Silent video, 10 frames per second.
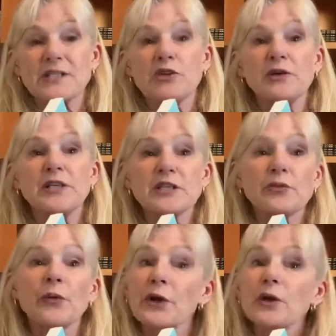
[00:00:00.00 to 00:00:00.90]
So it is
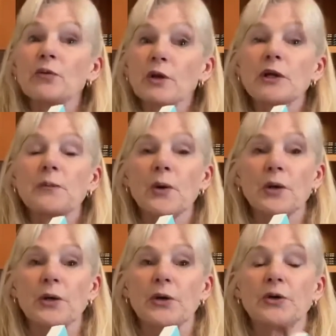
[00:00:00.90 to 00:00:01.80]
really, really
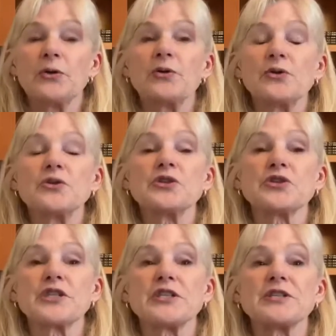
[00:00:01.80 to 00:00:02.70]
important to use your
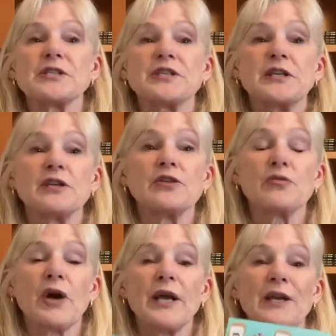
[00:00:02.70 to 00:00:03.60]
senses in
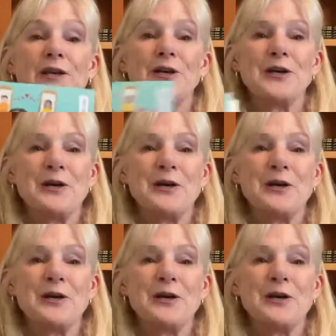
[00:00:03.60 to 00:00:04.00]
writing